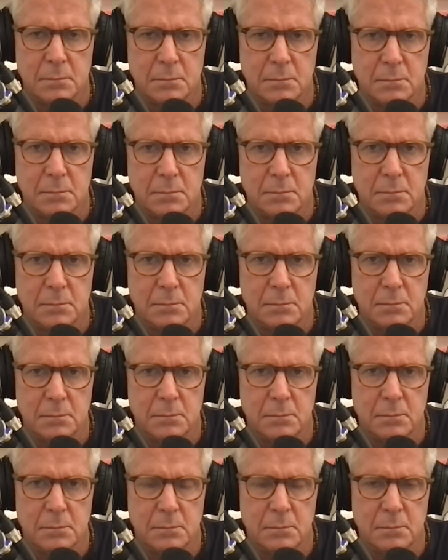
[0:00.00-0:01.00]

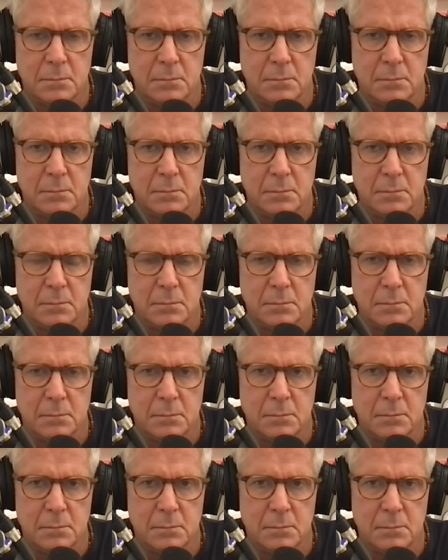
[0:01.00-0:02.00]

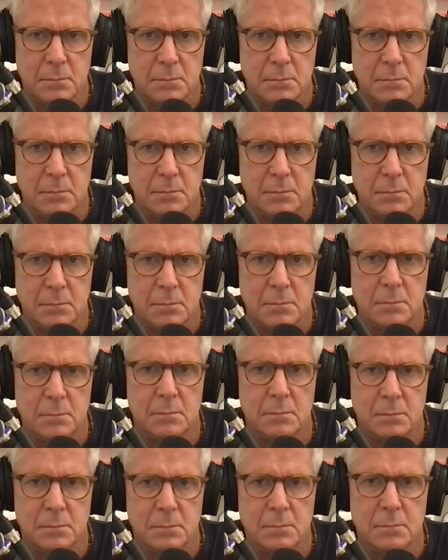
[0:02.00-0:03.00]

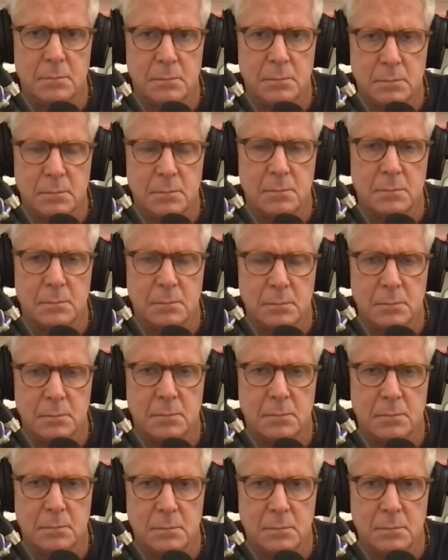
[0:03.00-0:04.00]

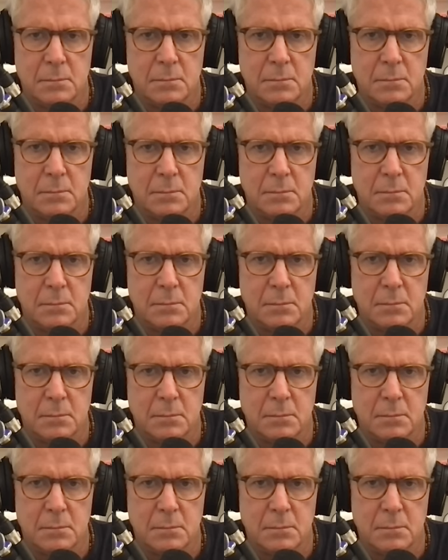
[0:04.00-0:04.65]
(not speaking)